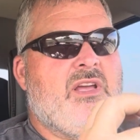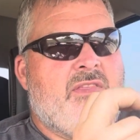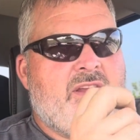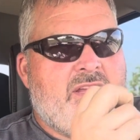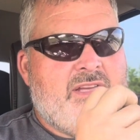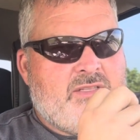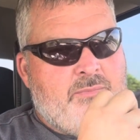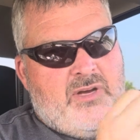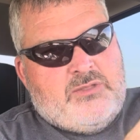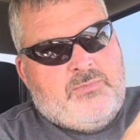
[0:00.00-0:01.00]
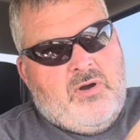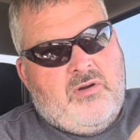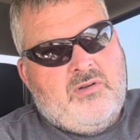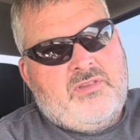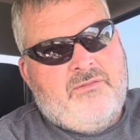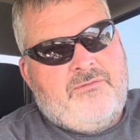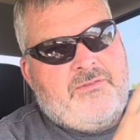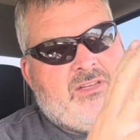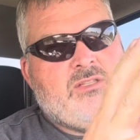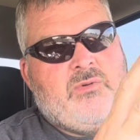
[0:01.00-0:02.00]
and then it hits a bus bar that
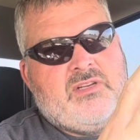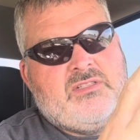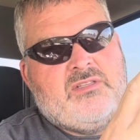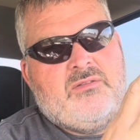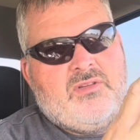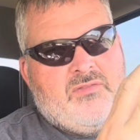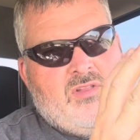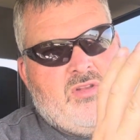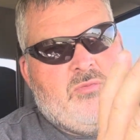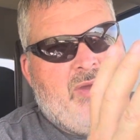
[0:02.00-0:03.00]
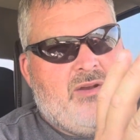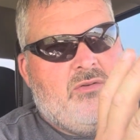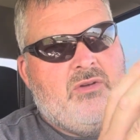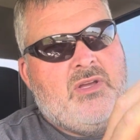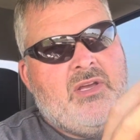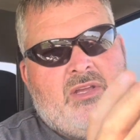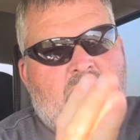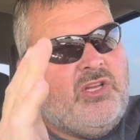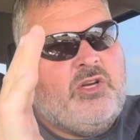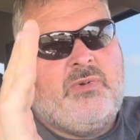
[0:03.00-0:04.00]
feeds the rest of the little panel. They're
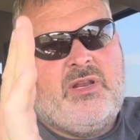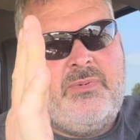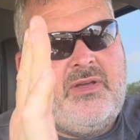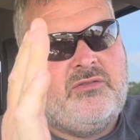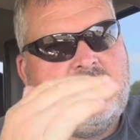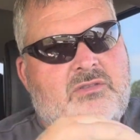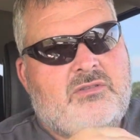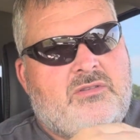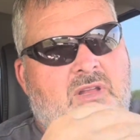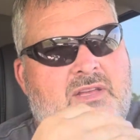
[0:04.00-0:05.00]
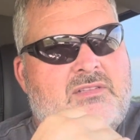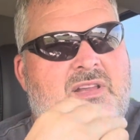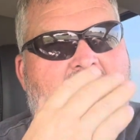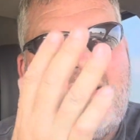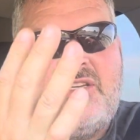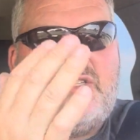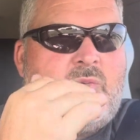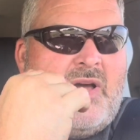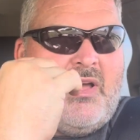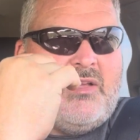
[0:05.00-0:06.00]
little bitty panels, like 9 inches
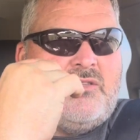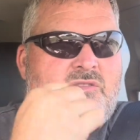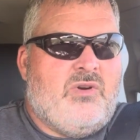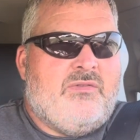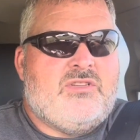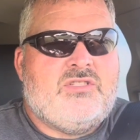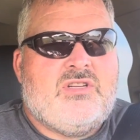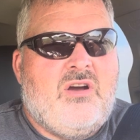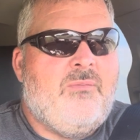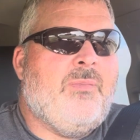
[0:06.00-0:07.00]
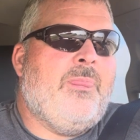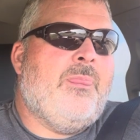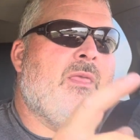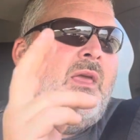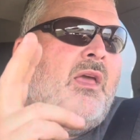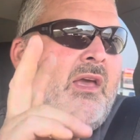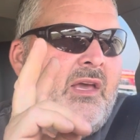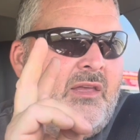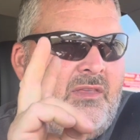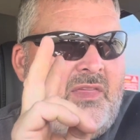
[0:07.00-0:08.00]
wide and 12 inches tall.
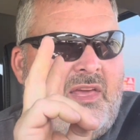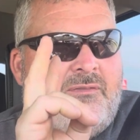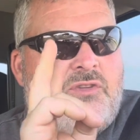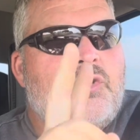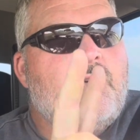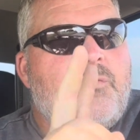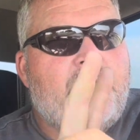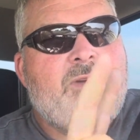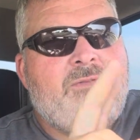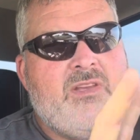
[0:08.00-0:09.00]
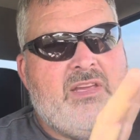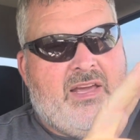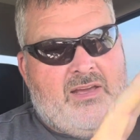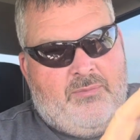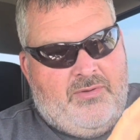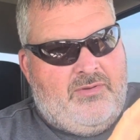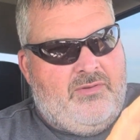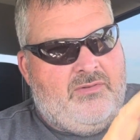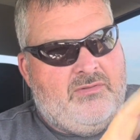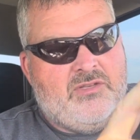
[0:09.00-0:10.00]
Then they have 250 amp,
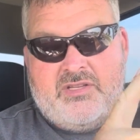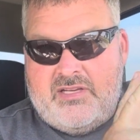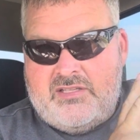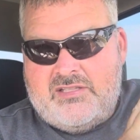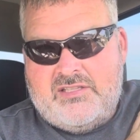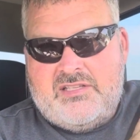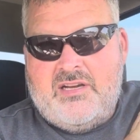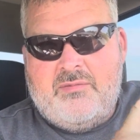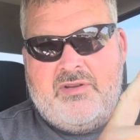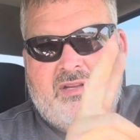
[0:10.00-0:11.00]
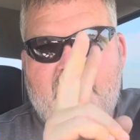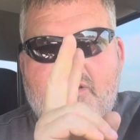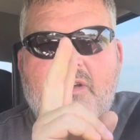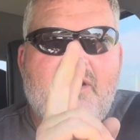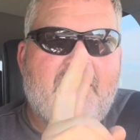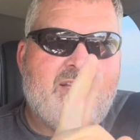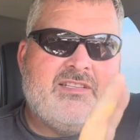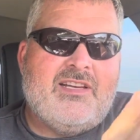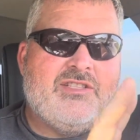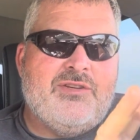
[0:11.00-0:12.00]
just think 60 coming in, and it's
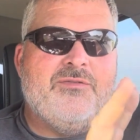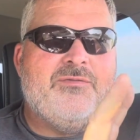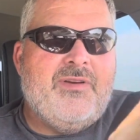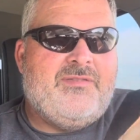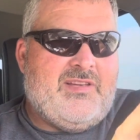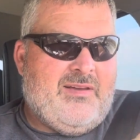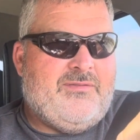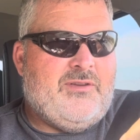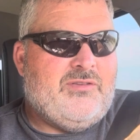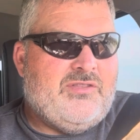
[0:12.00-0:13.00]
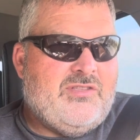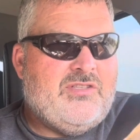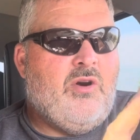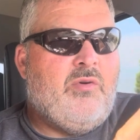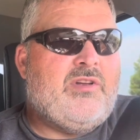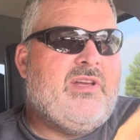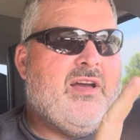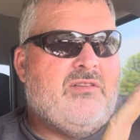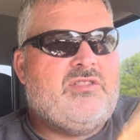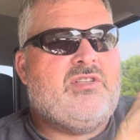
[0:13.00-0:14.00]
got 250 amp fuses going
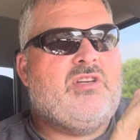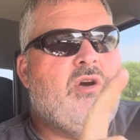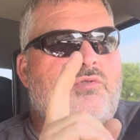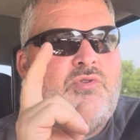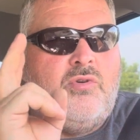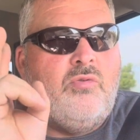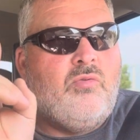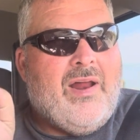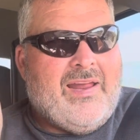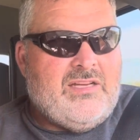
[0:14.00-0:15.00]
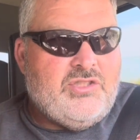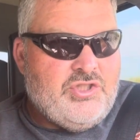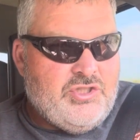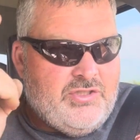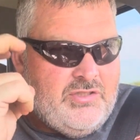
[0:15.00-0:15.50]
out to go to a range.